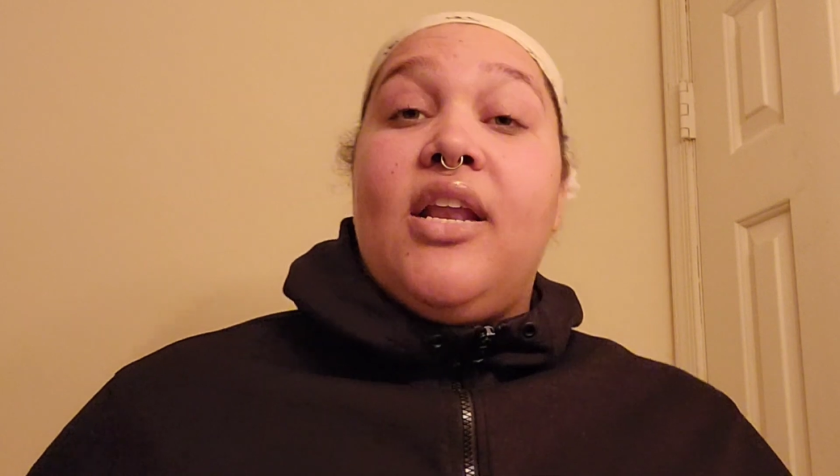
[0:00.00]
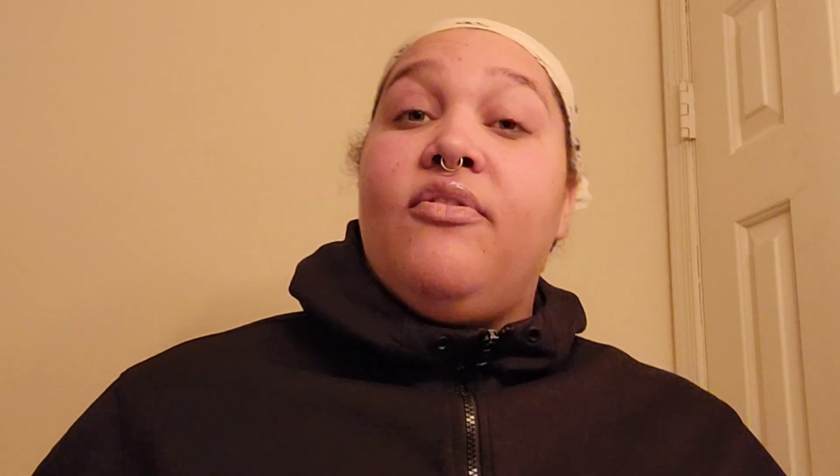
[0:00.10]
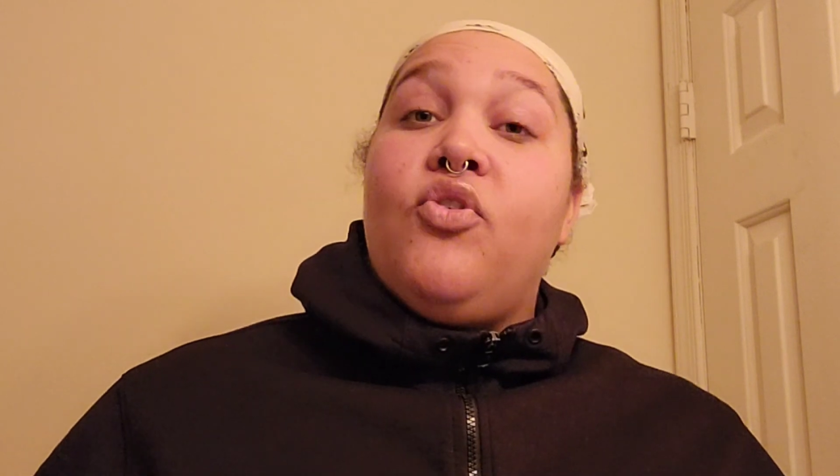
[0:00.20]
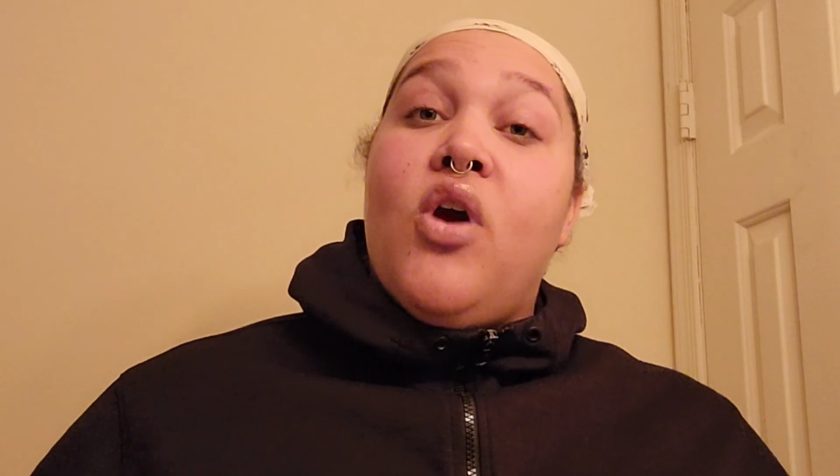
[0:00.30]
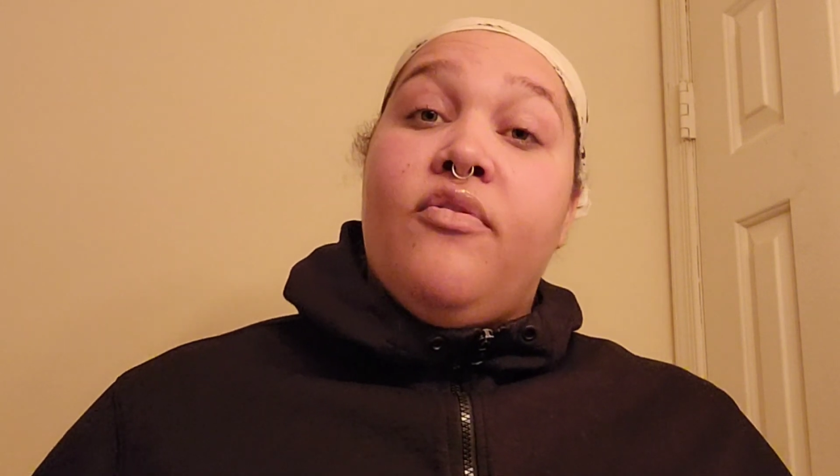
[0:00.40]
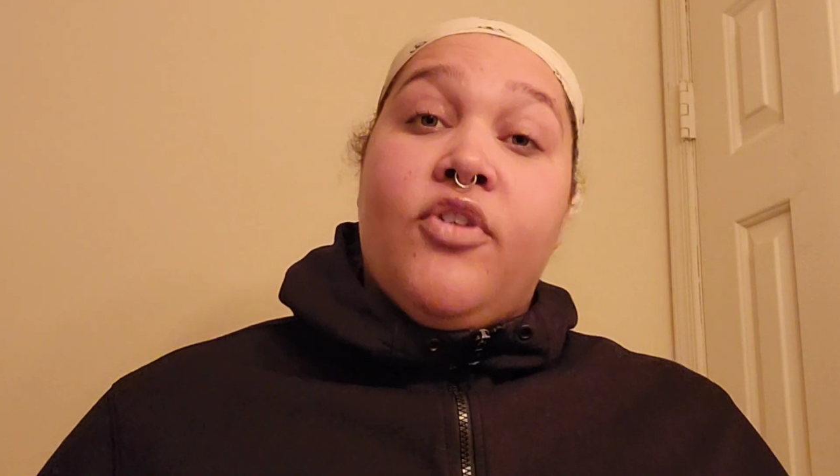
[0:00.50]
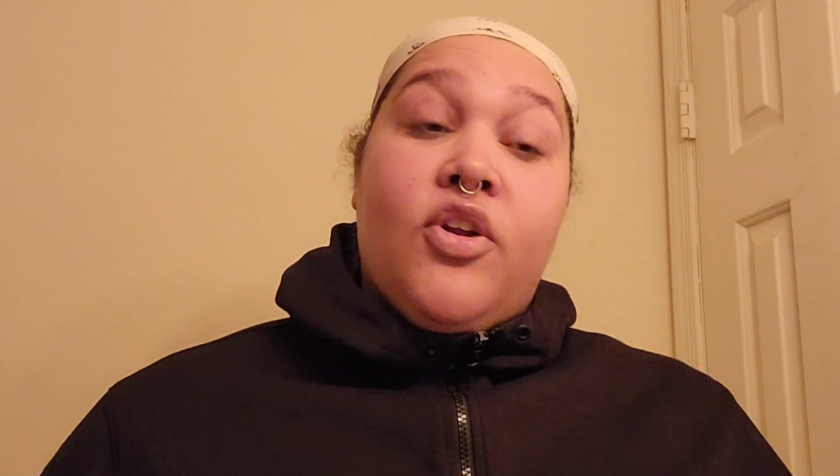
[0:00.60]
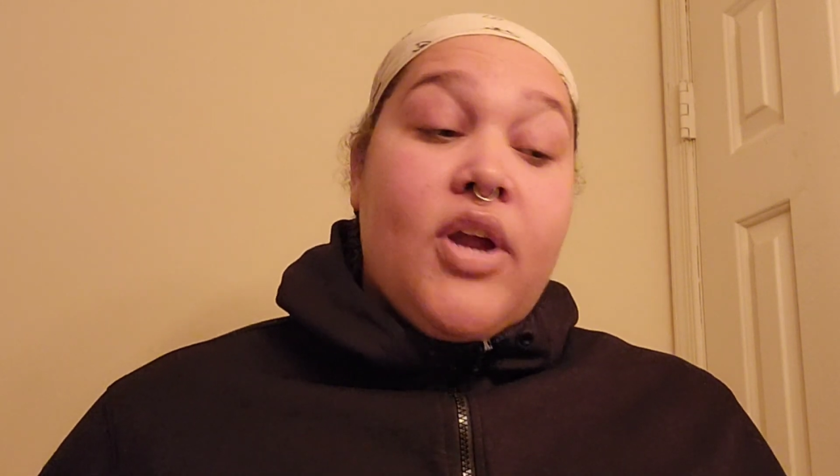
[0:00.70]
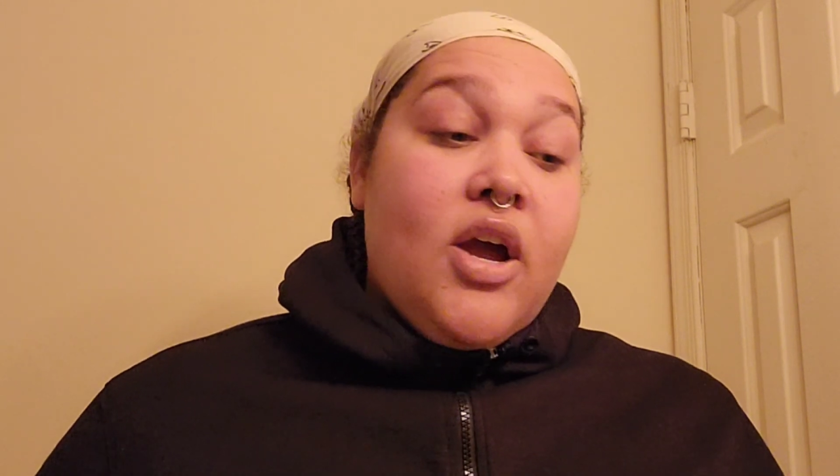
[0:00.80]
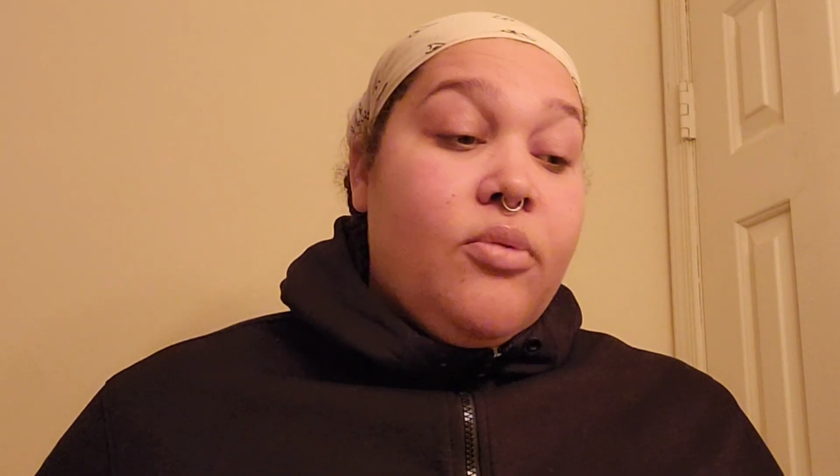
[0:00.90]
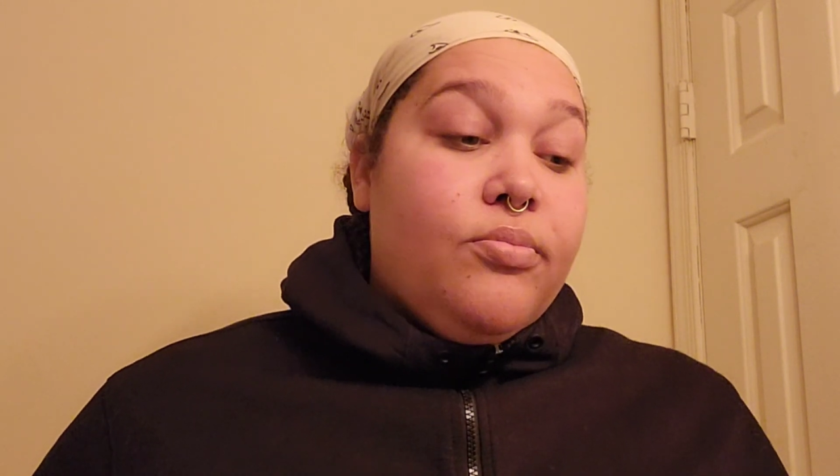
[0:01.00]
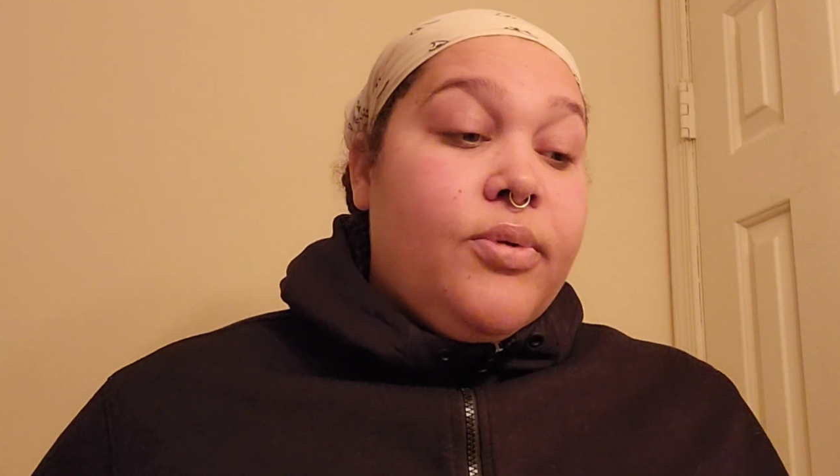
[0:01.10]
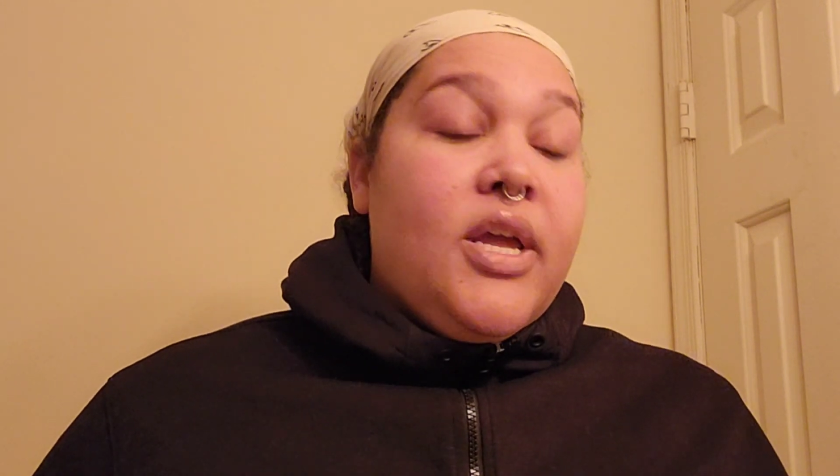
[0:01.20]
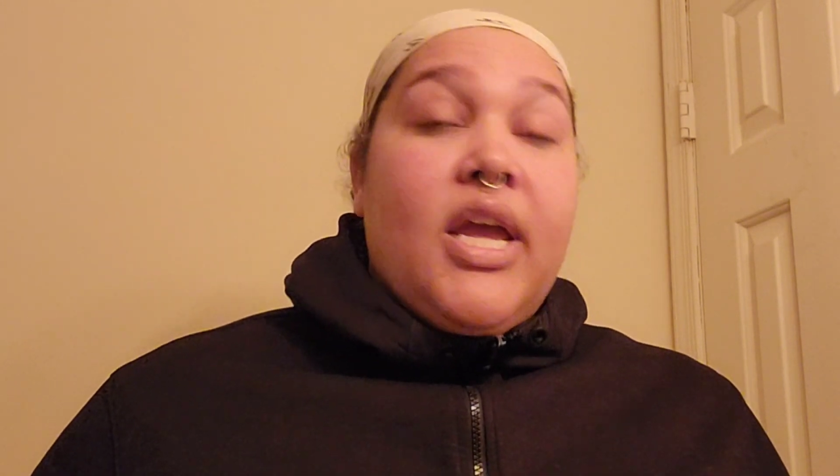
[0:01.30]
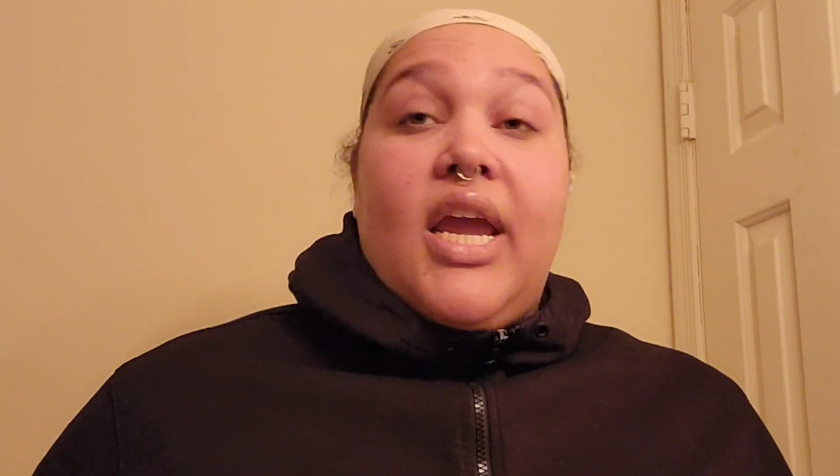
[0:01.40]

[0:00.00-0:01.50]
And if you offer your help